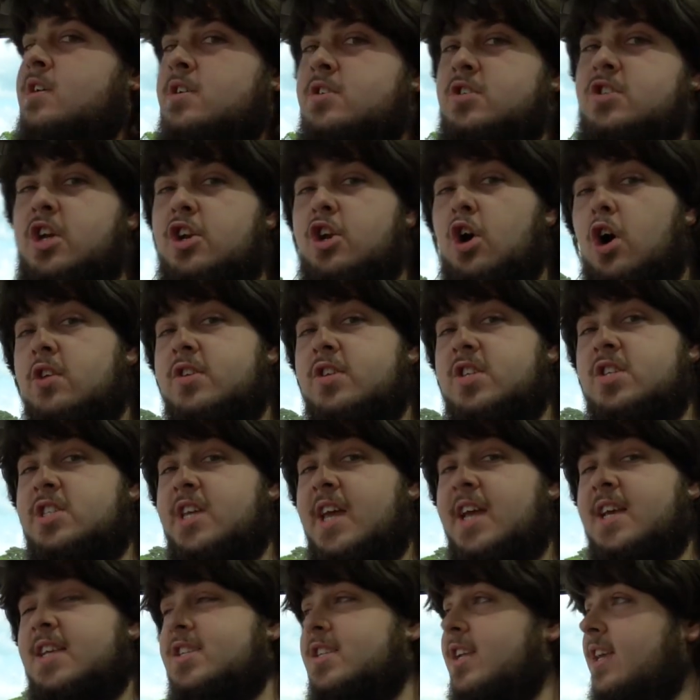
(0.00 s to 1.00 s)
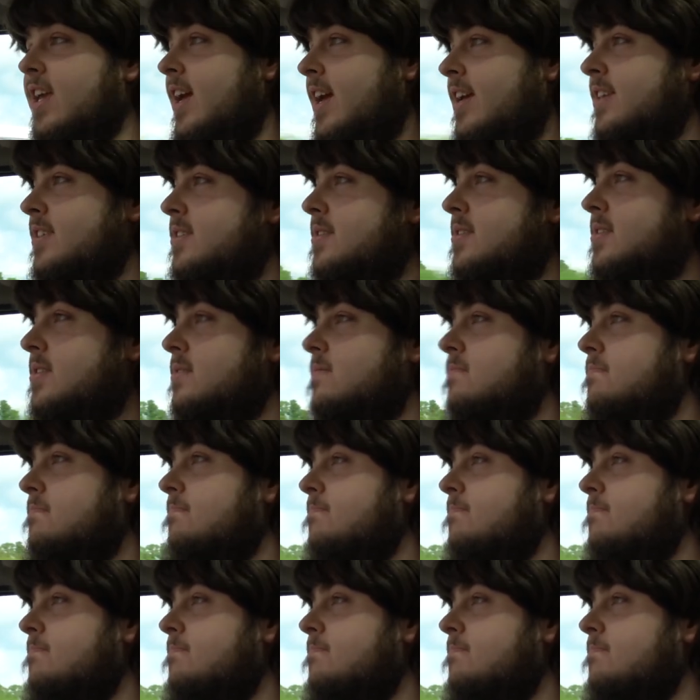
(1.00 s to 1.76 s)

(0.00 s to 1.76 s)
So zero to sixty is